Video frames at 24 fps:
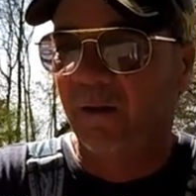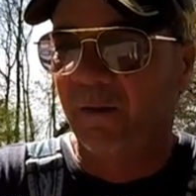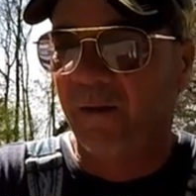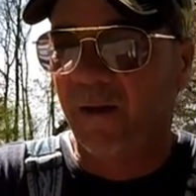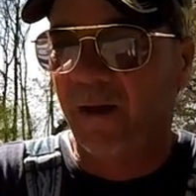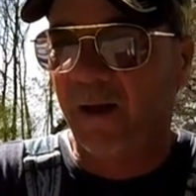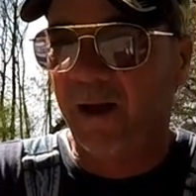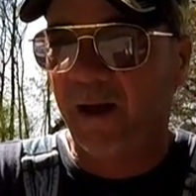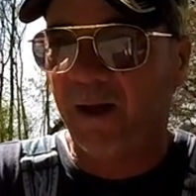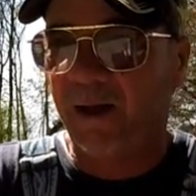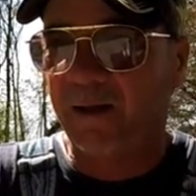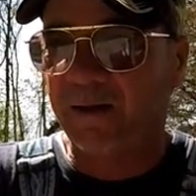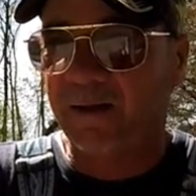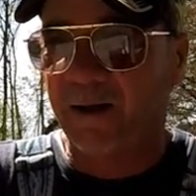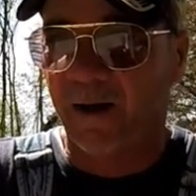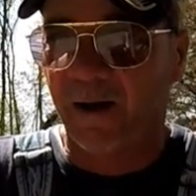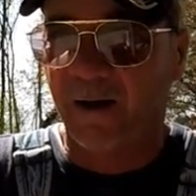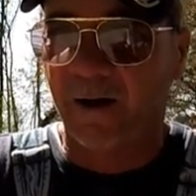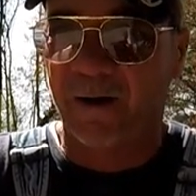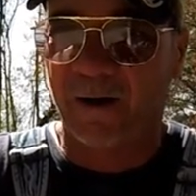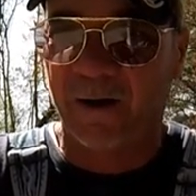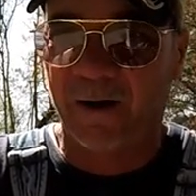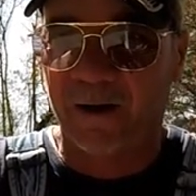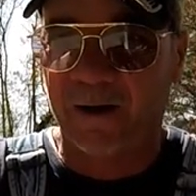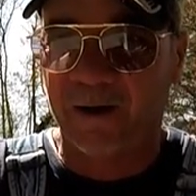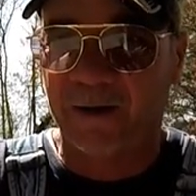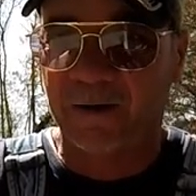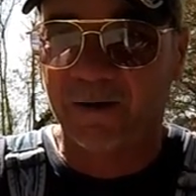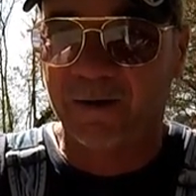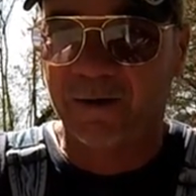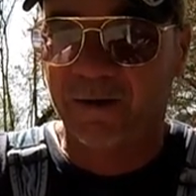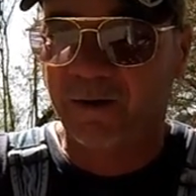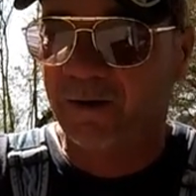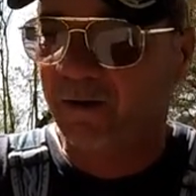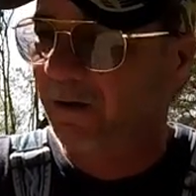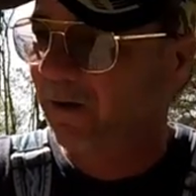These
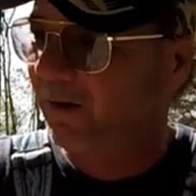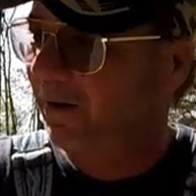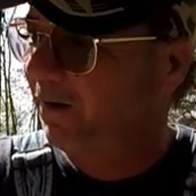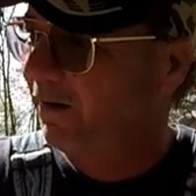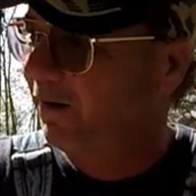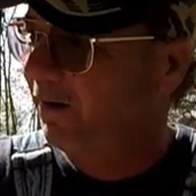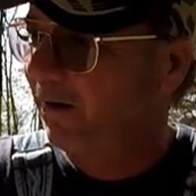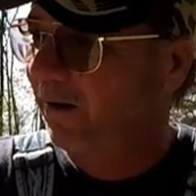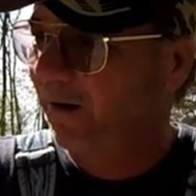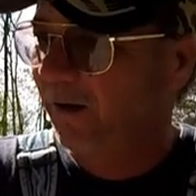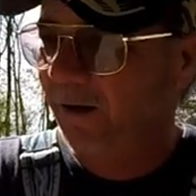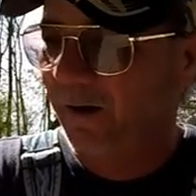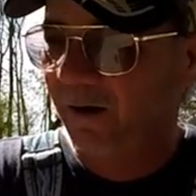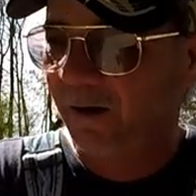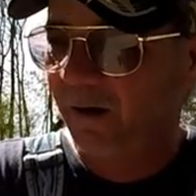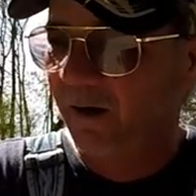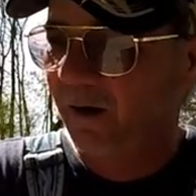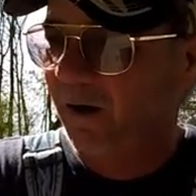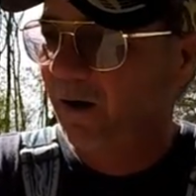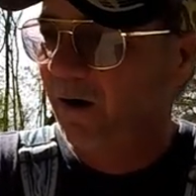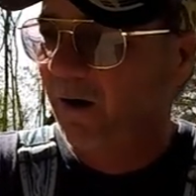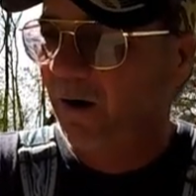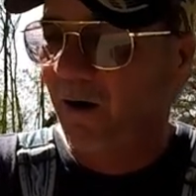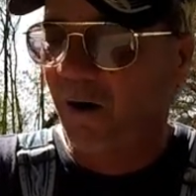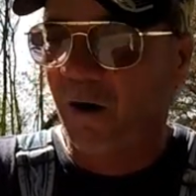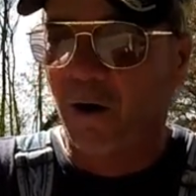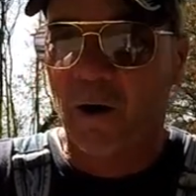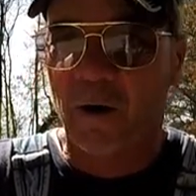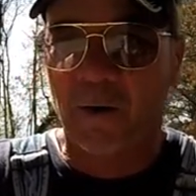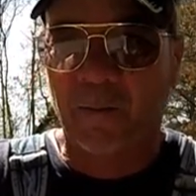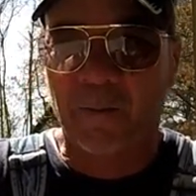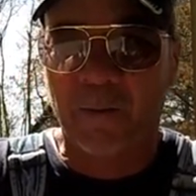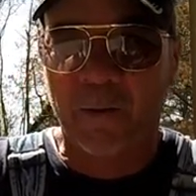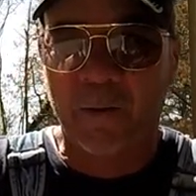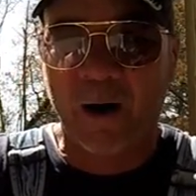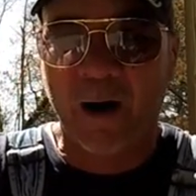areas
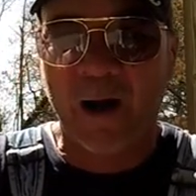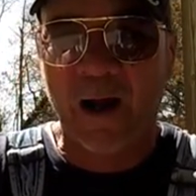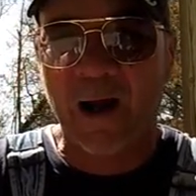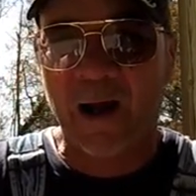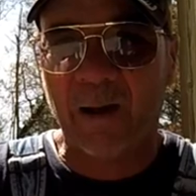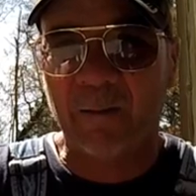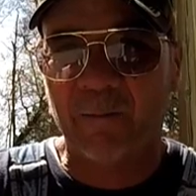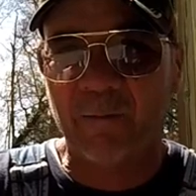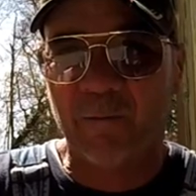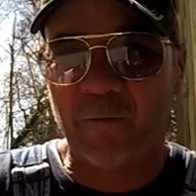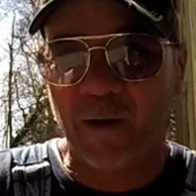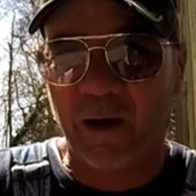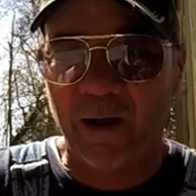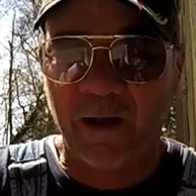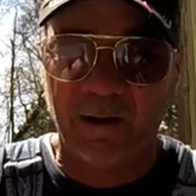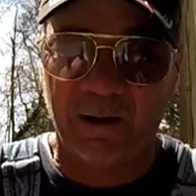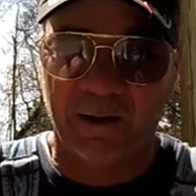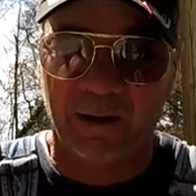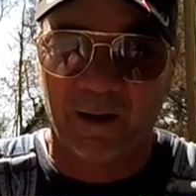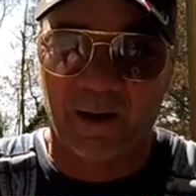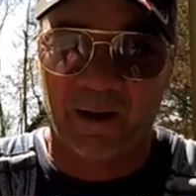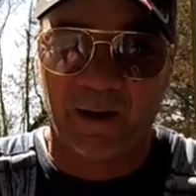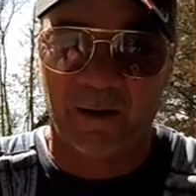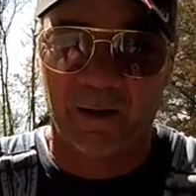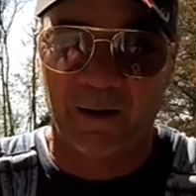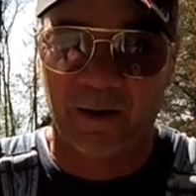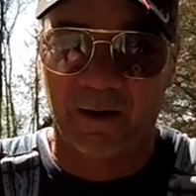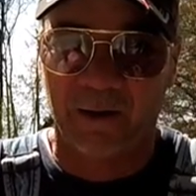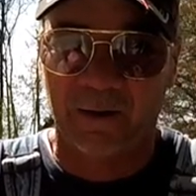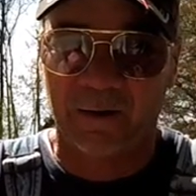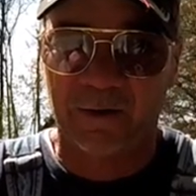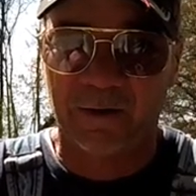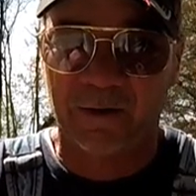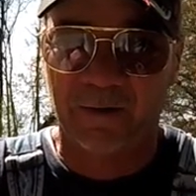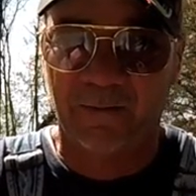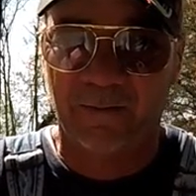are prime feeding
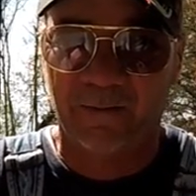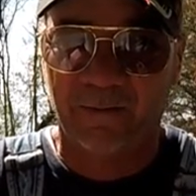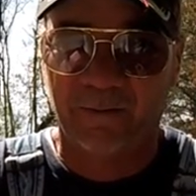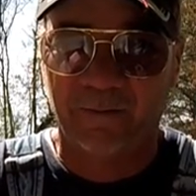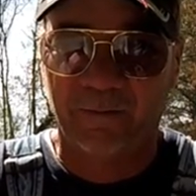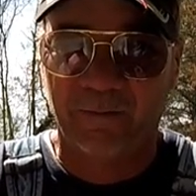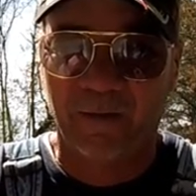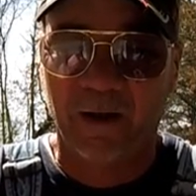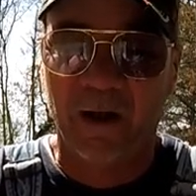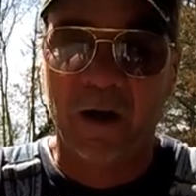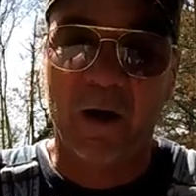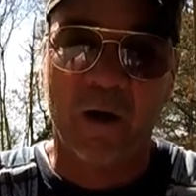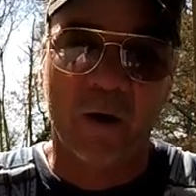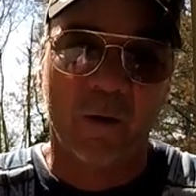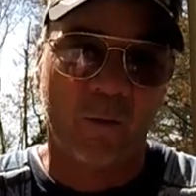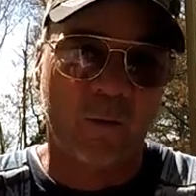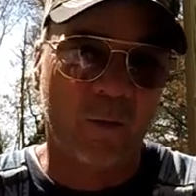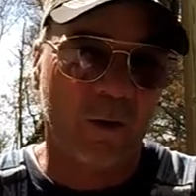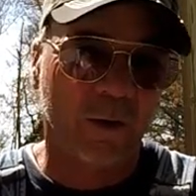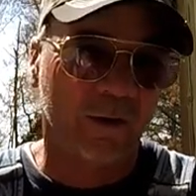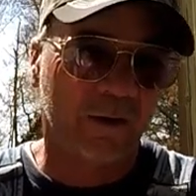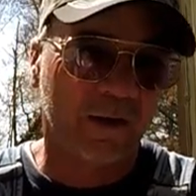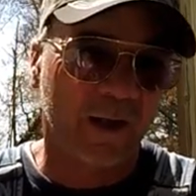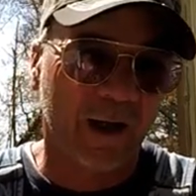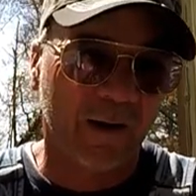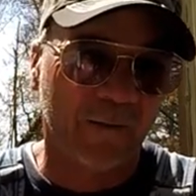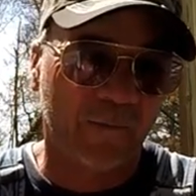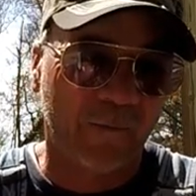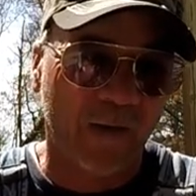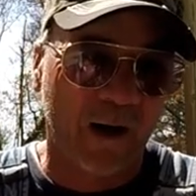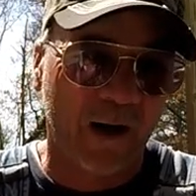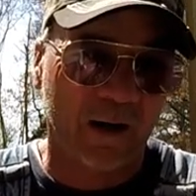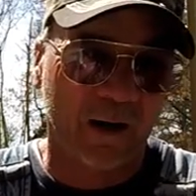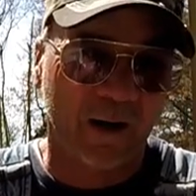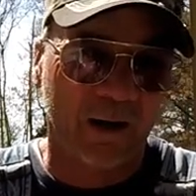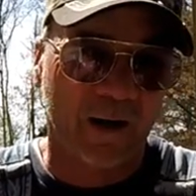areas. Once I
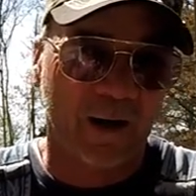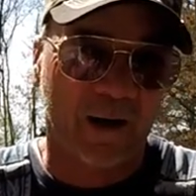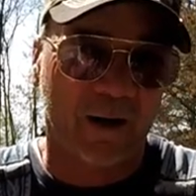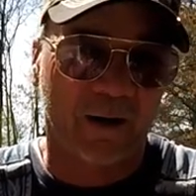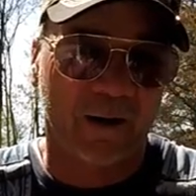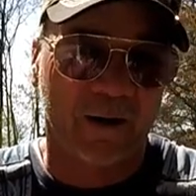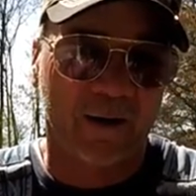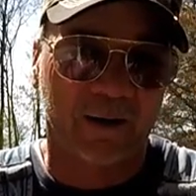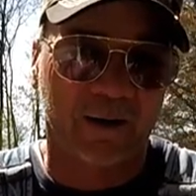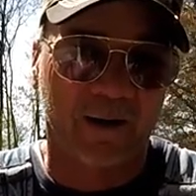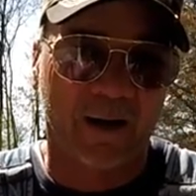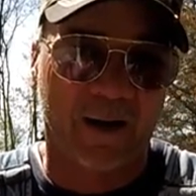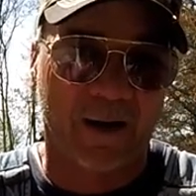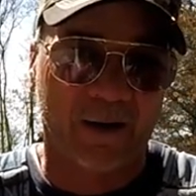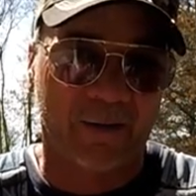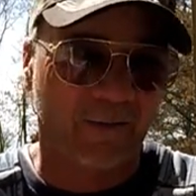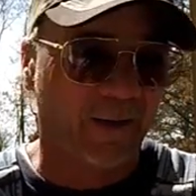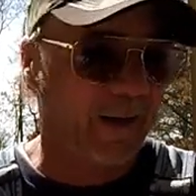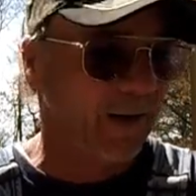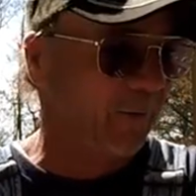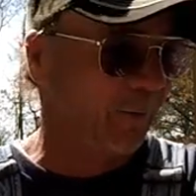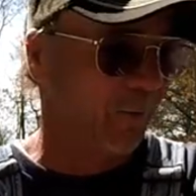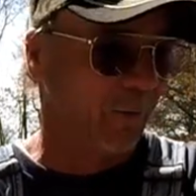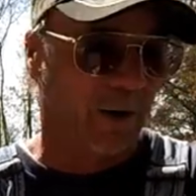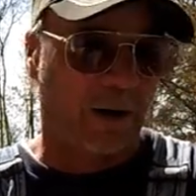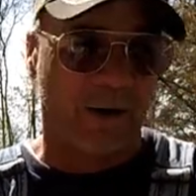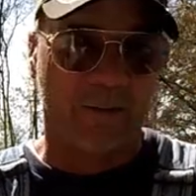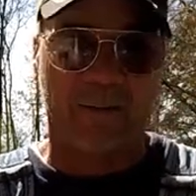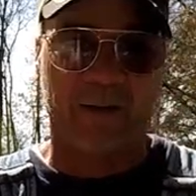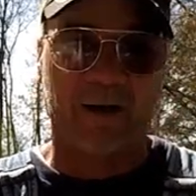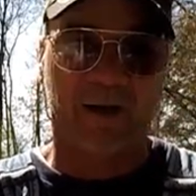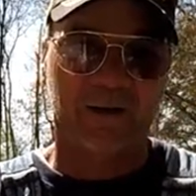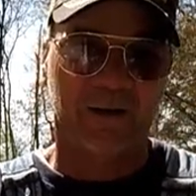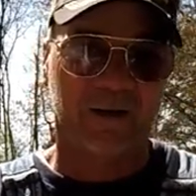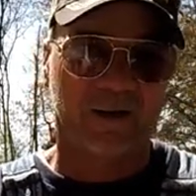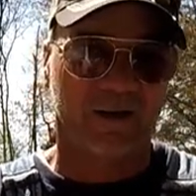find an area like that where I'm
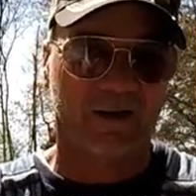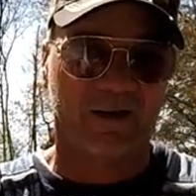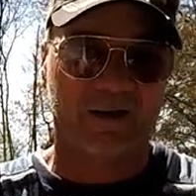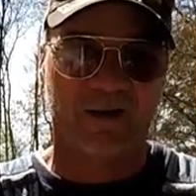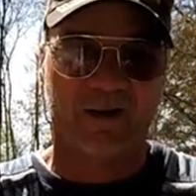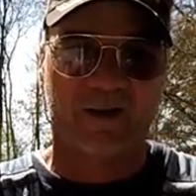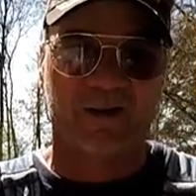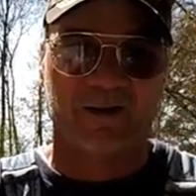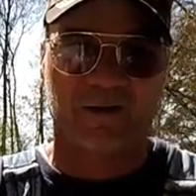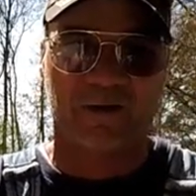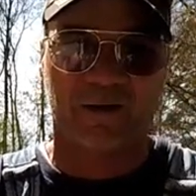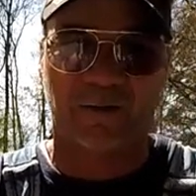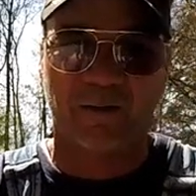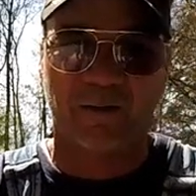missing a lot of